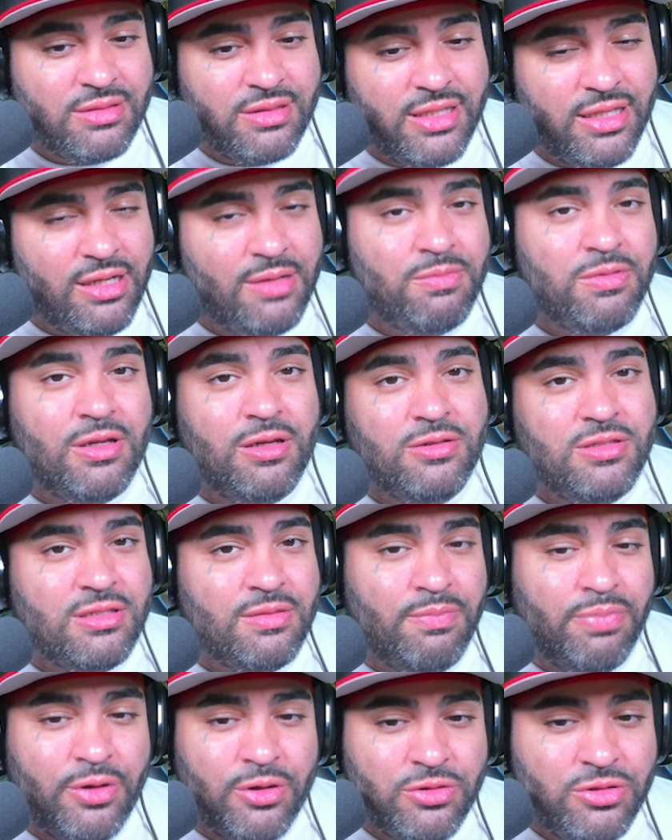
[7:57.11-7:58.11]
get up close
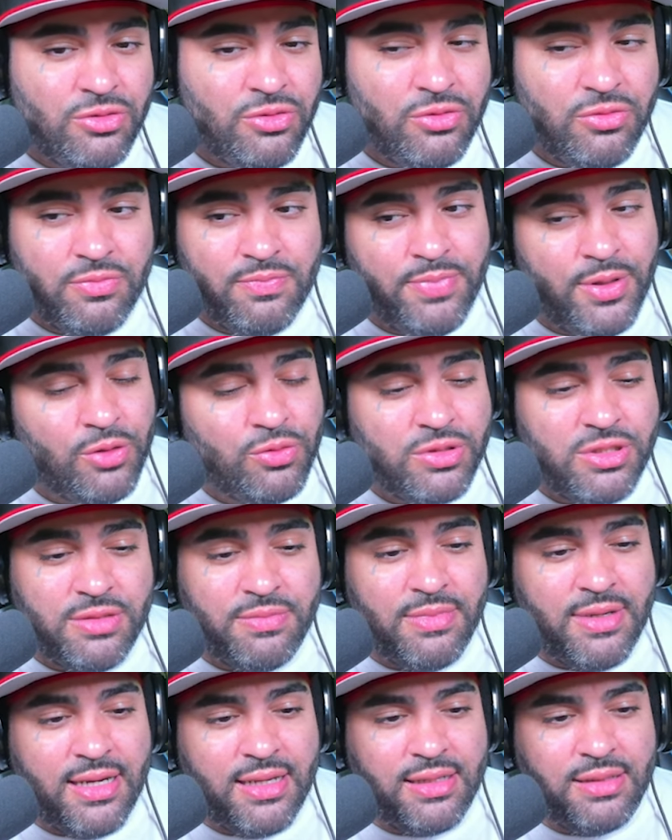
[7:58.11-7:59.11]
and personal and poke
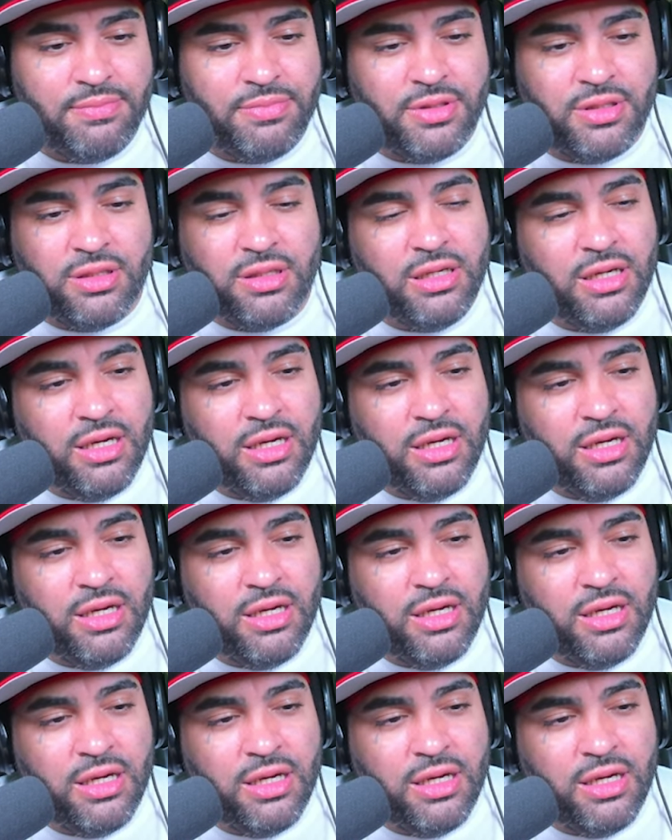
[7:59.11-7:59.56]
somebody, but